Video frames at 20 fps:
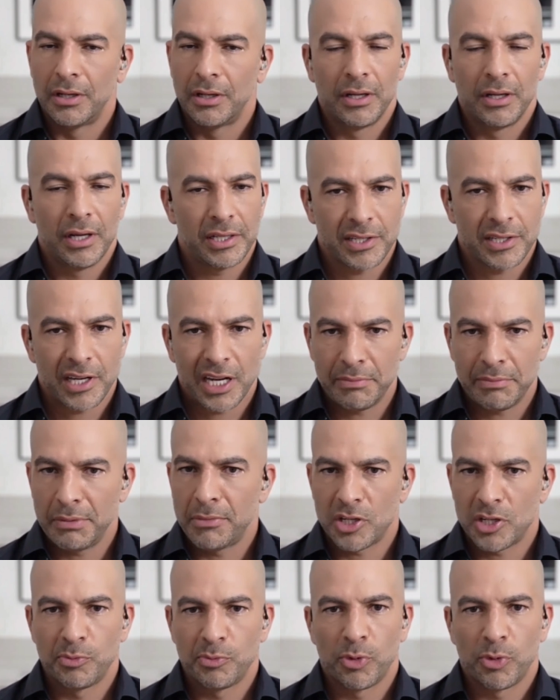It's got to be
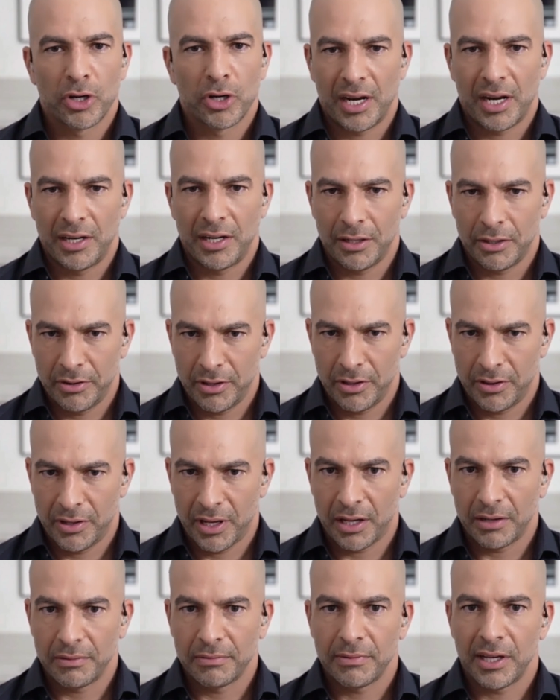much more granular than
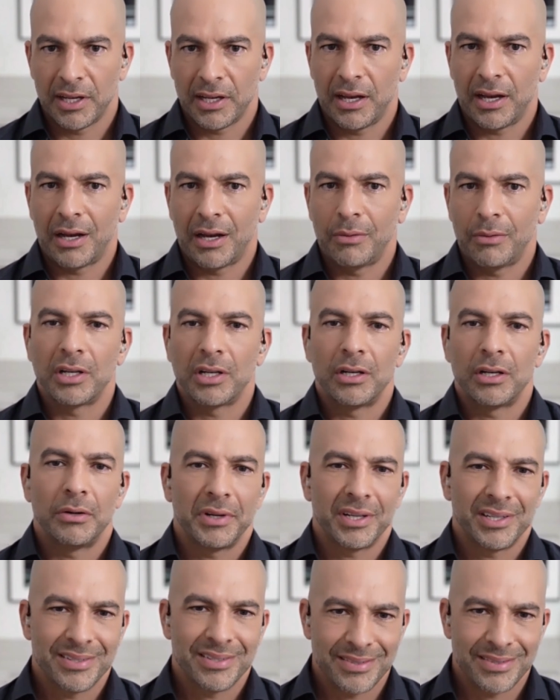that. Like, I want to know
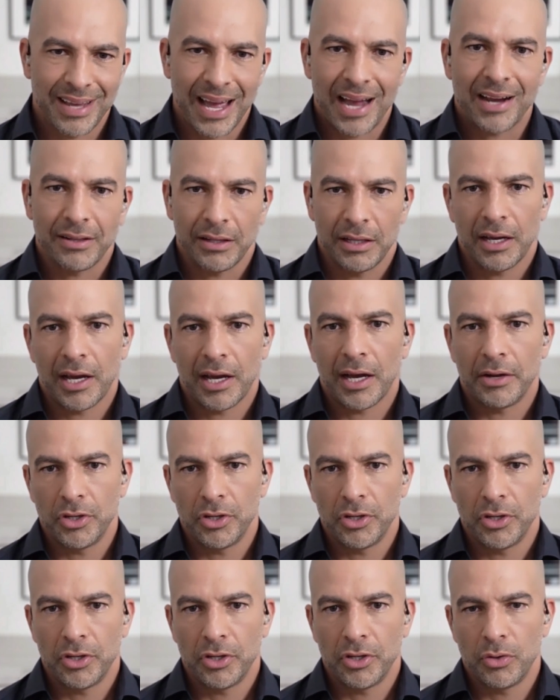exactly how you
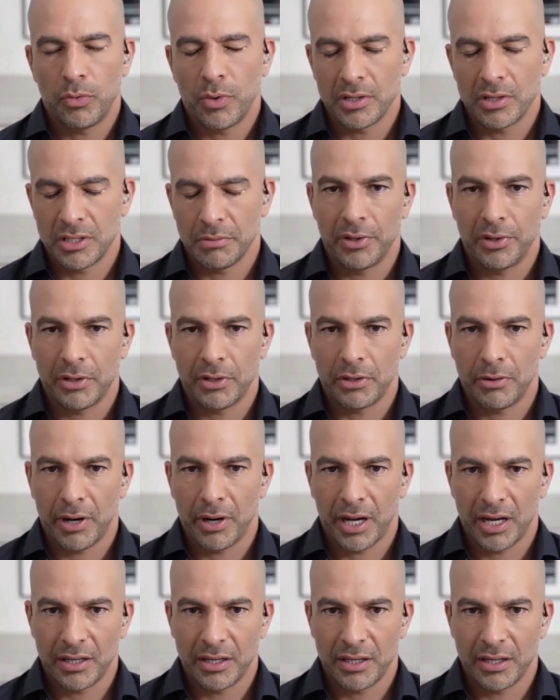want to play with your
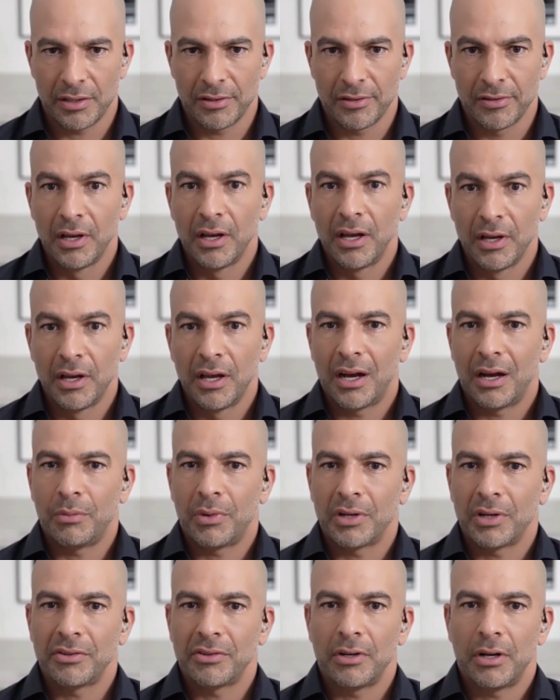grandkids. Mm. I
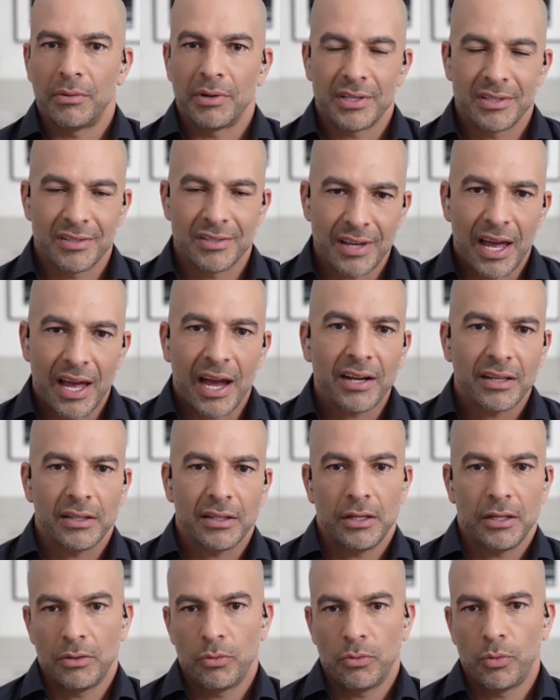want to know
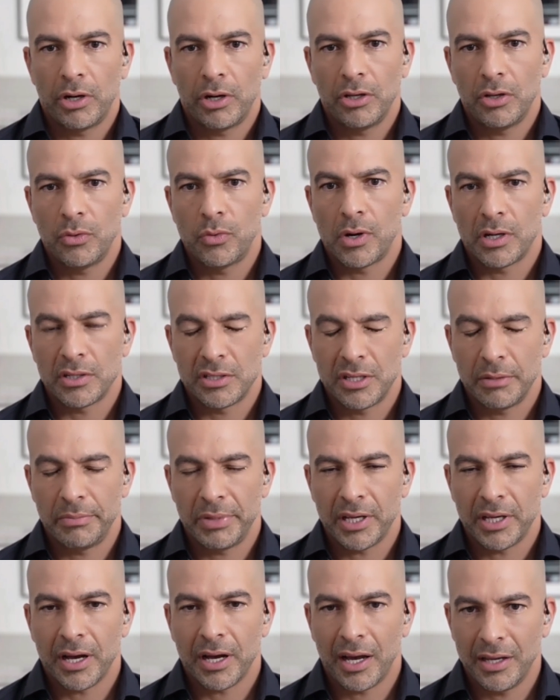exactly where you want to
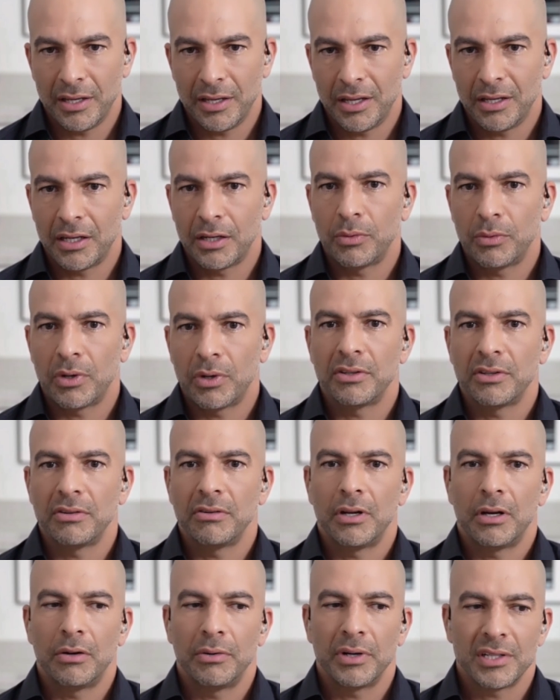be hiking. I want
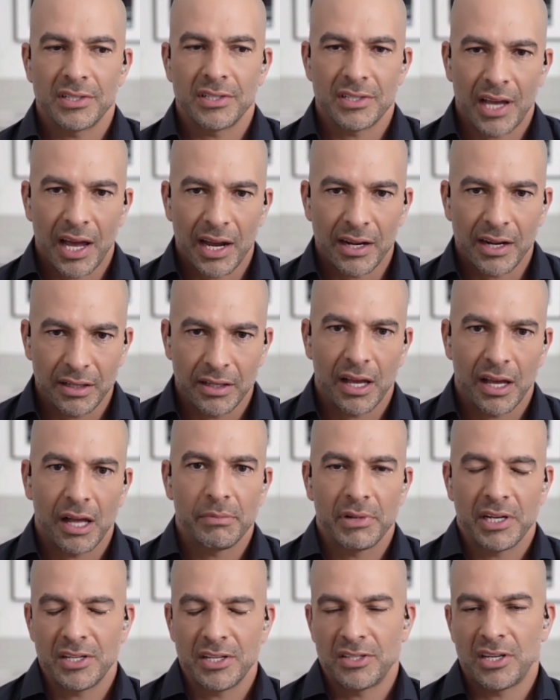to know exactly
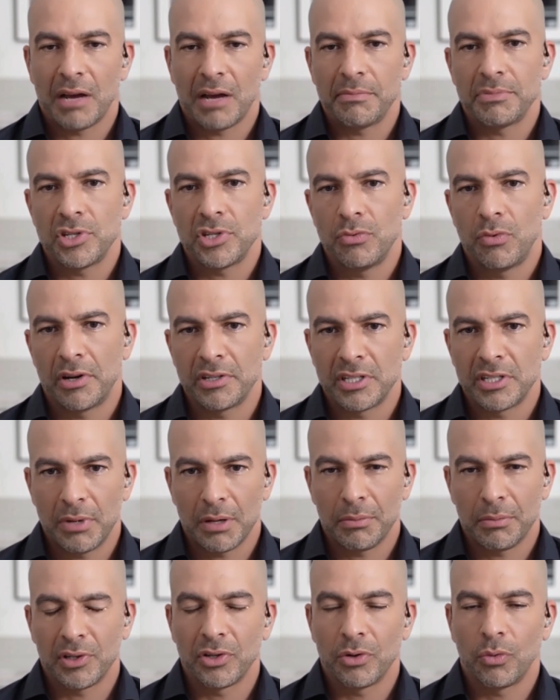how many steps you want
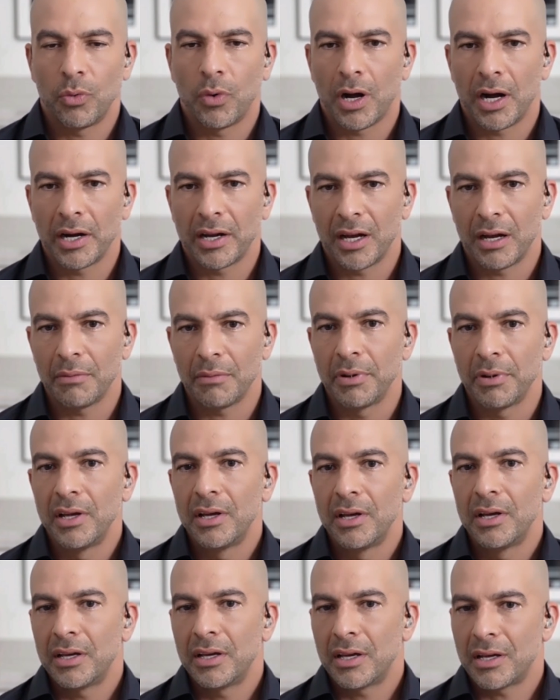to be able to walk up,
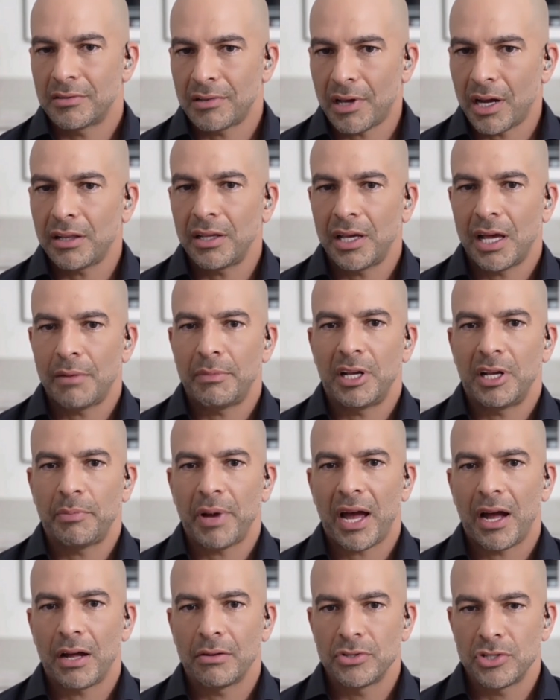exactly how many
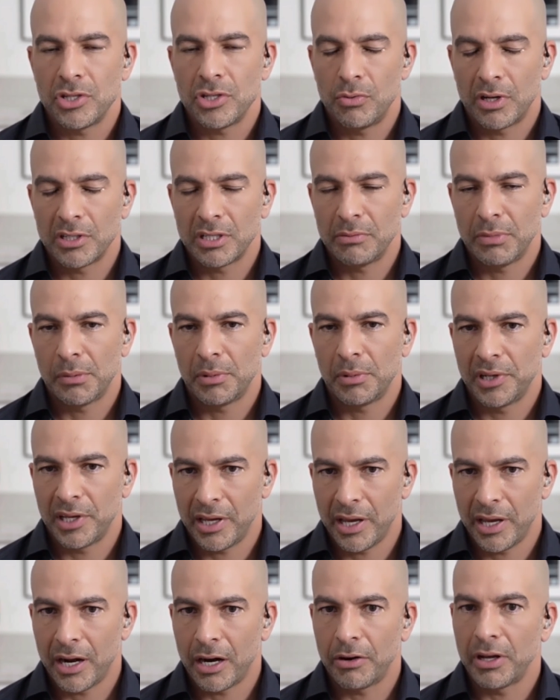pounds you want to be able
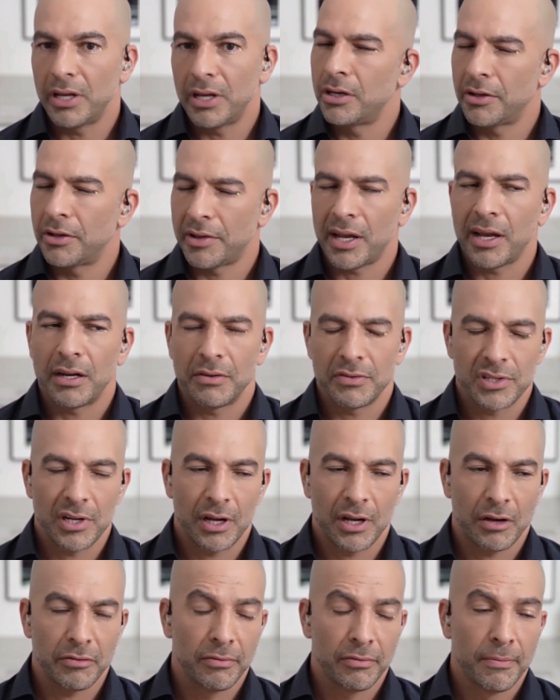to carry, you know, that kind of
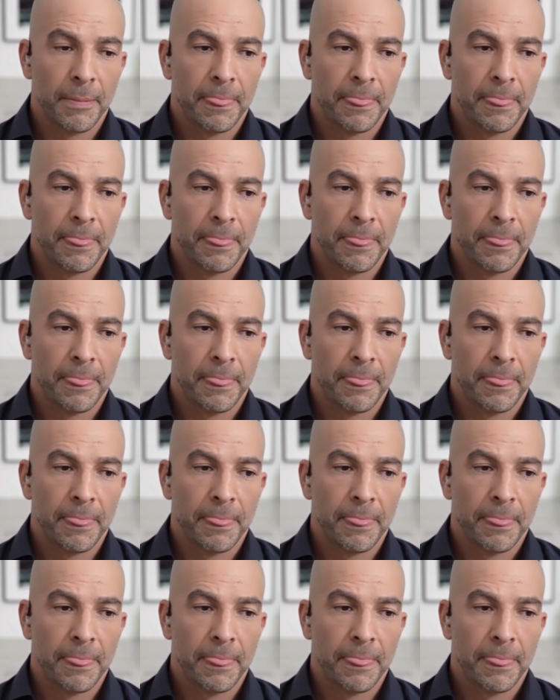stuff.